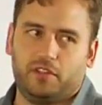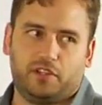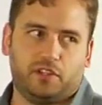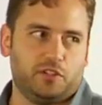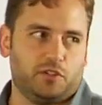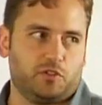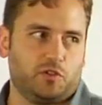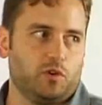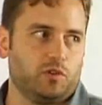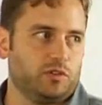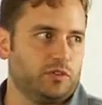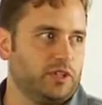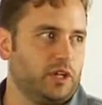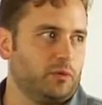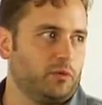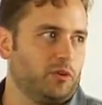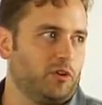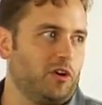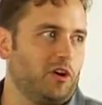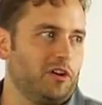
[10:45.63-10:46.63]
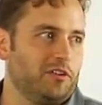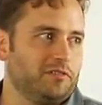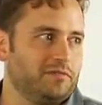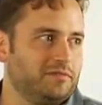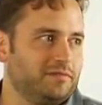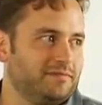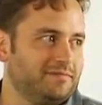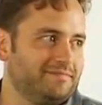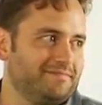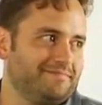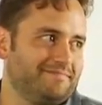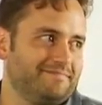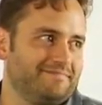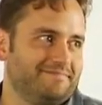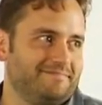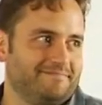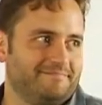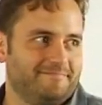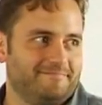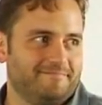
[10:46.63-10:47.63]
the controller that we're on.
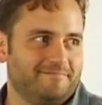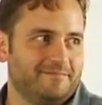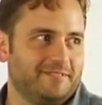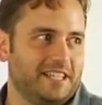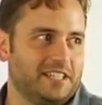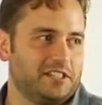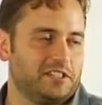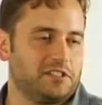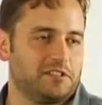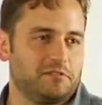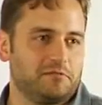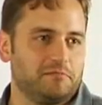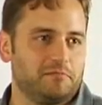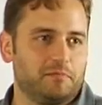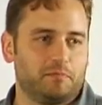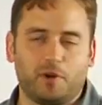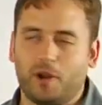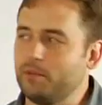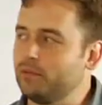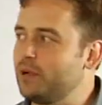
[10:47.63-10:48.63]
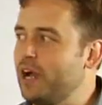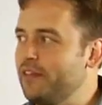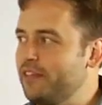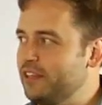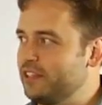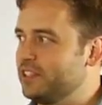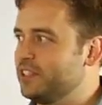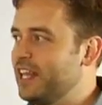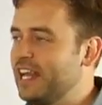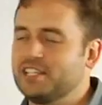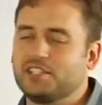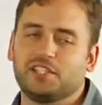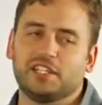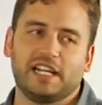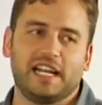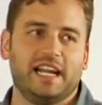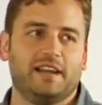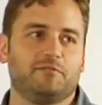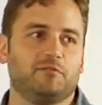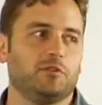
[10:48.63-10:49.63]
That's probably, I think, the last
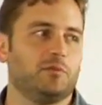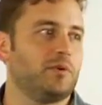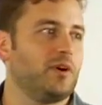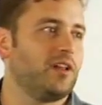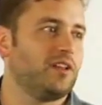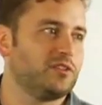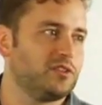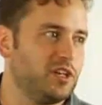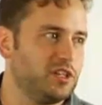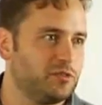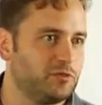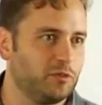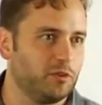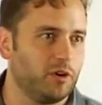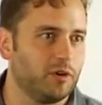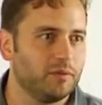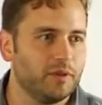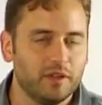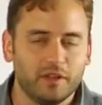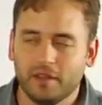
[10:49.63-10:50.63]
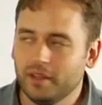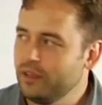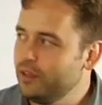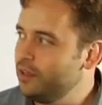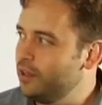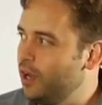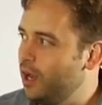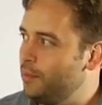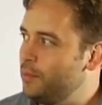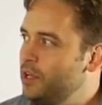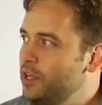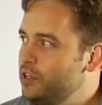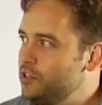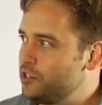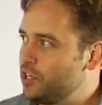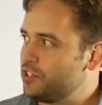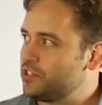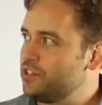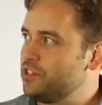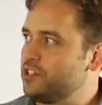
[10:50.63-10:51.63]
thing I have to apologize for.
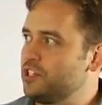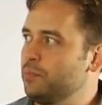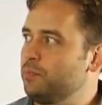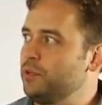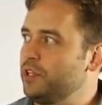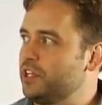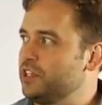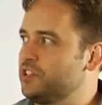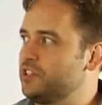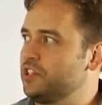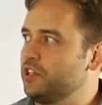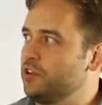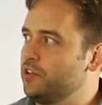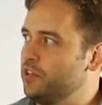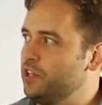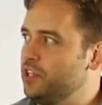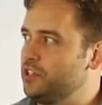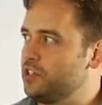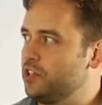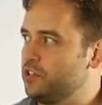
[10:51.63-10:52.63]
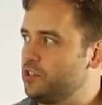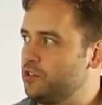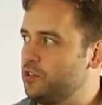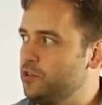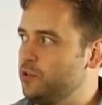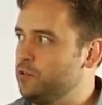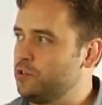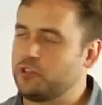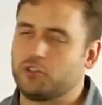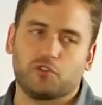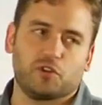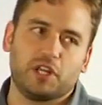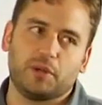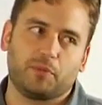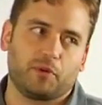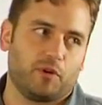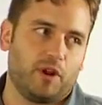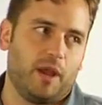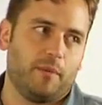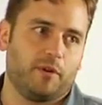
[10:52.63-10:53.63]
Just simply consider these two
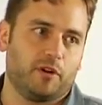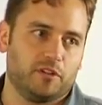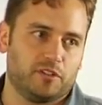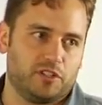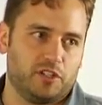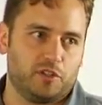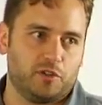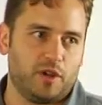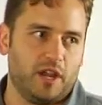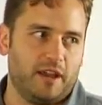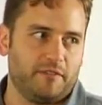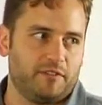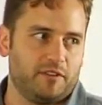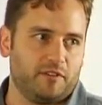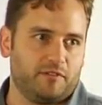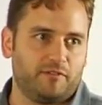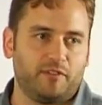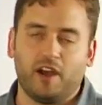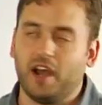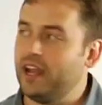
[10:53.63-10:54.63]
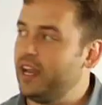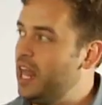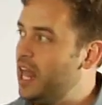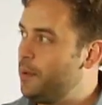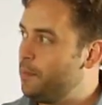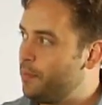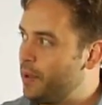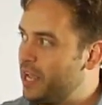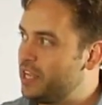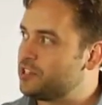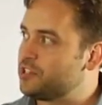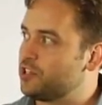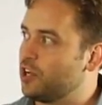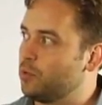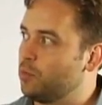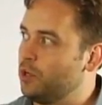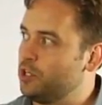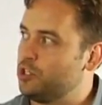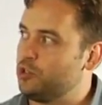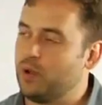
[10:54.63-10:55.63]
string parameters that you have to define, and based
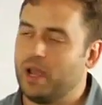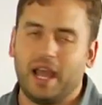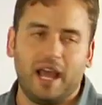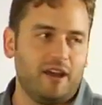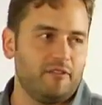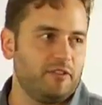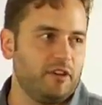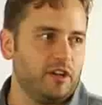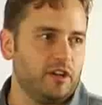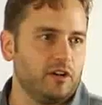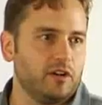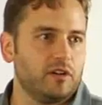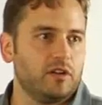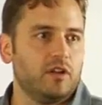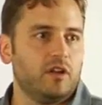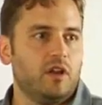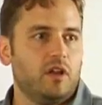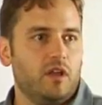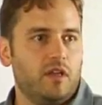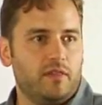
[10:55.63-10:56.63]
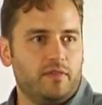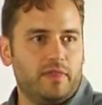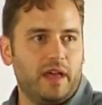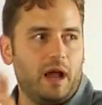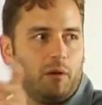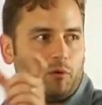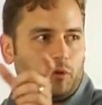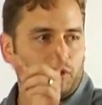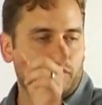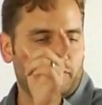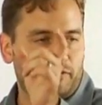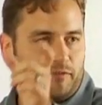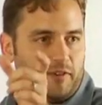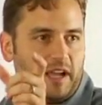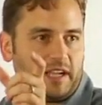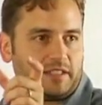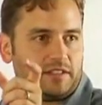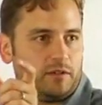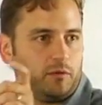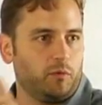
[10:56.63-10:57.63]
on what you have here, that will
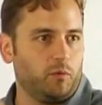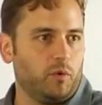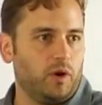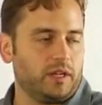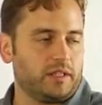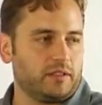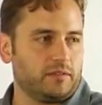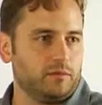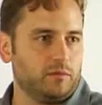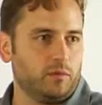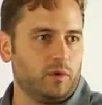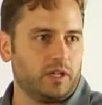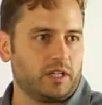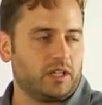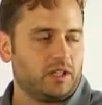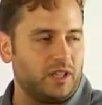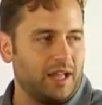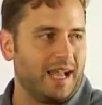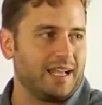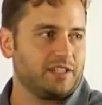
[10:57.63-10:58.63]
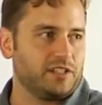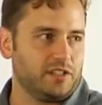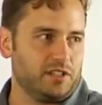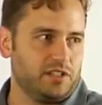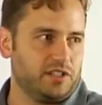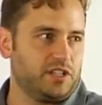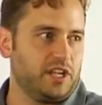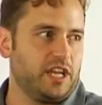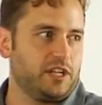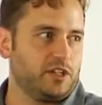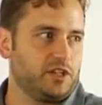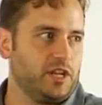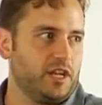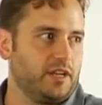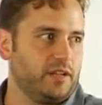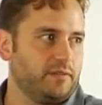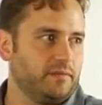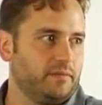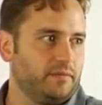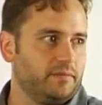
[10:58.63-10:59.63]
affect what class is
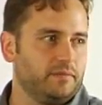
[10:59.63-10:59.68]
instantiated.